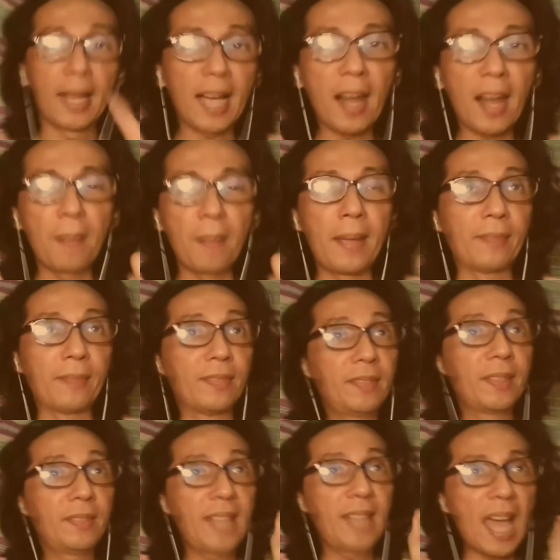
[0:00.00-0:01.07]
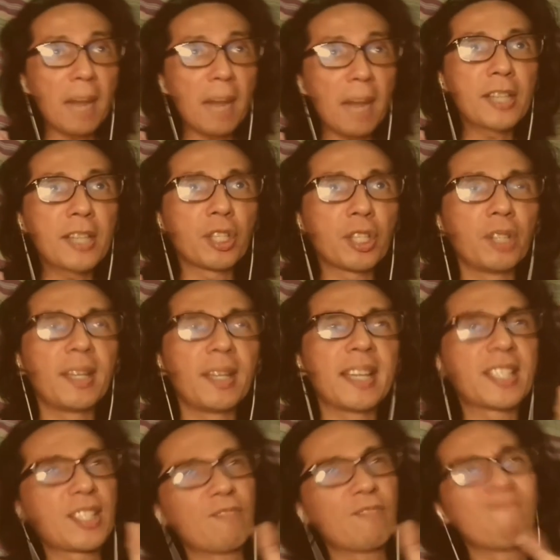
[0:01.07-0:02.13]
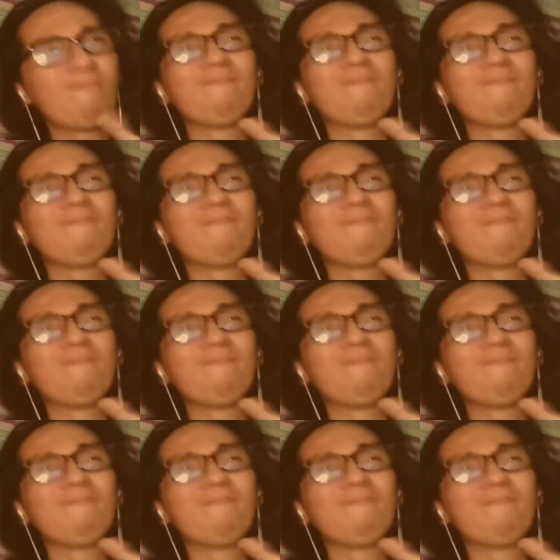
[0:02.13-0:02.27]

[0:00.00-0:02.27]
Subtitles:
I gotta admit, the animation needs